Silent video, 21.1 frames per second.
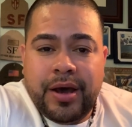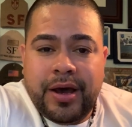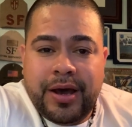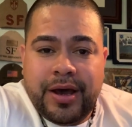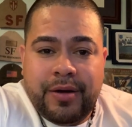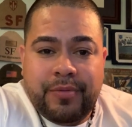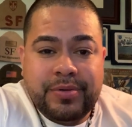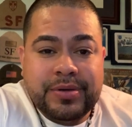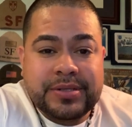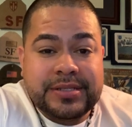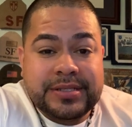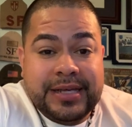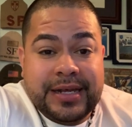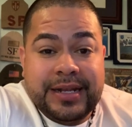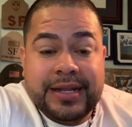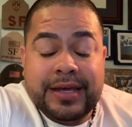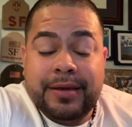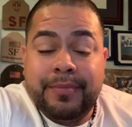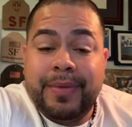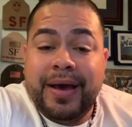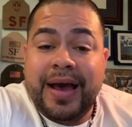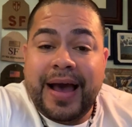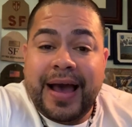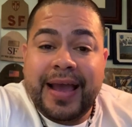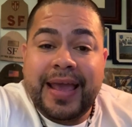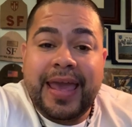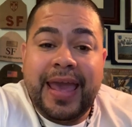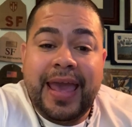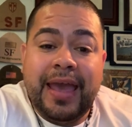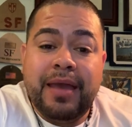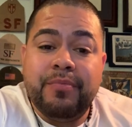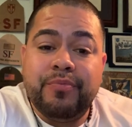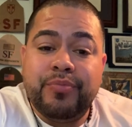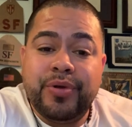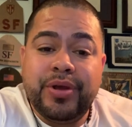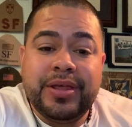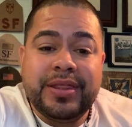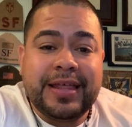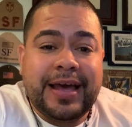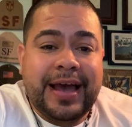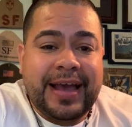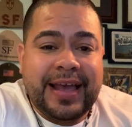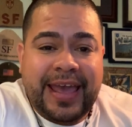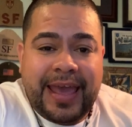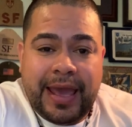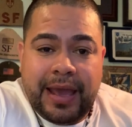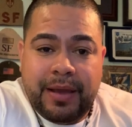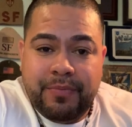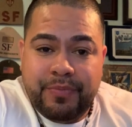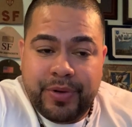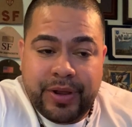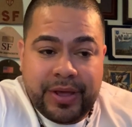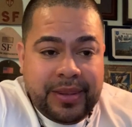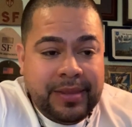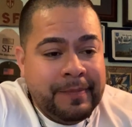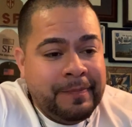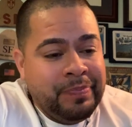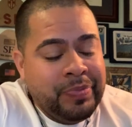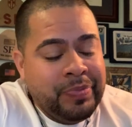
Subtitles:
was telling him, I can't breathe, I can't breathe.